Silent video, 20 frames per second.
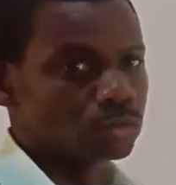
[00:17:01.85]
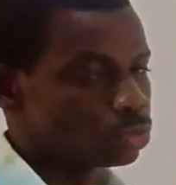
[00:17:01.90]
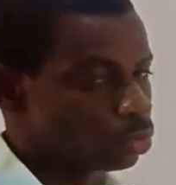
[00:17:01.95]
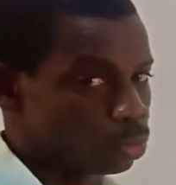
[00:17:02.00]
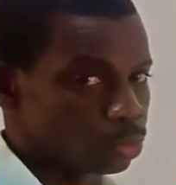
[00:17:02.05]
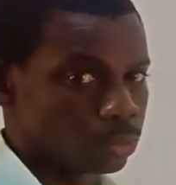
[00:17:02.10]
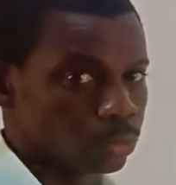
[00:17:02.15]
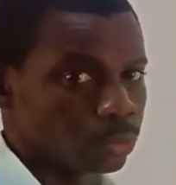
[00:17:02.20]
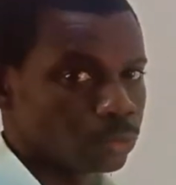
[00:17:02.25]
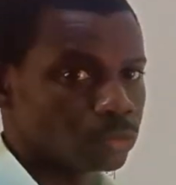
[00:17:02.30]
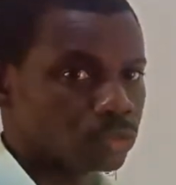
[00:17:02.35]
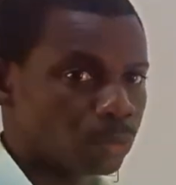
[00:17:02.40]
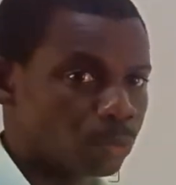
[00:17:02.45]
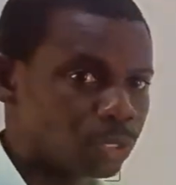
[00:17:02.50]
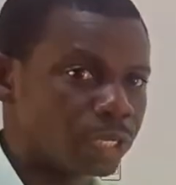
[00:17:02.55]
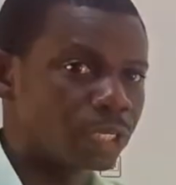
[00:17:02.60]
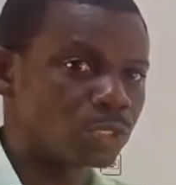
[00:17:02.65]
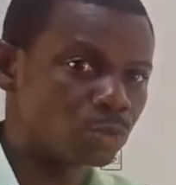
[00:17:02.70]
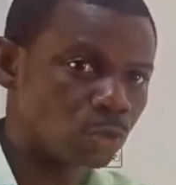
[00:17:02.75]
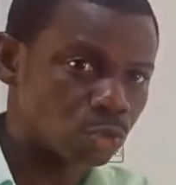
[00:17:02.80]
No,
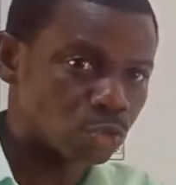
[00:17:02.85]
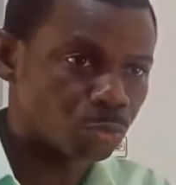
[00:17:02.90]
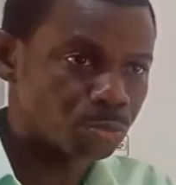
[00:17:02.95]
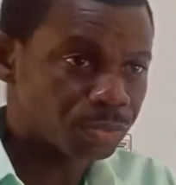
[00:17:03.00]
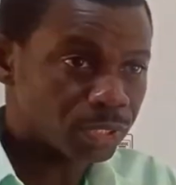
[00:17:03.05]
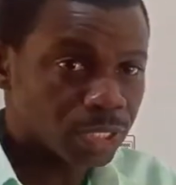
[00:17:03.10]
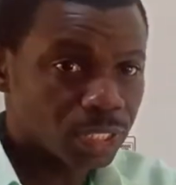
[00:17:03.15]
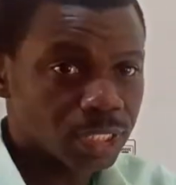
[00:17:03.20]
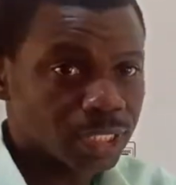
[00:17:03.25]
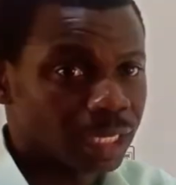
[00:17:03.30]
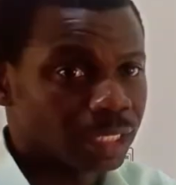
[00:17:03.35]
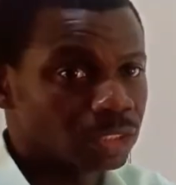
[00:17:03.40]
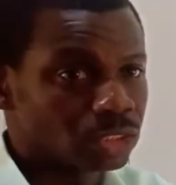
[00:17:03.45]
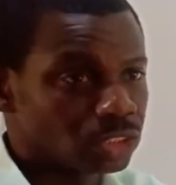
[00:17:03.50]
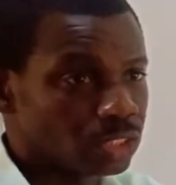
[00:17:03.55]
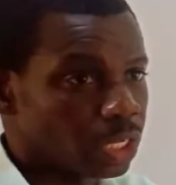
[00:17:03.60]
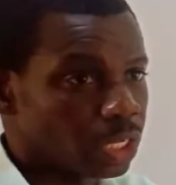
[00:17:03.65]
somebody else will also pick it and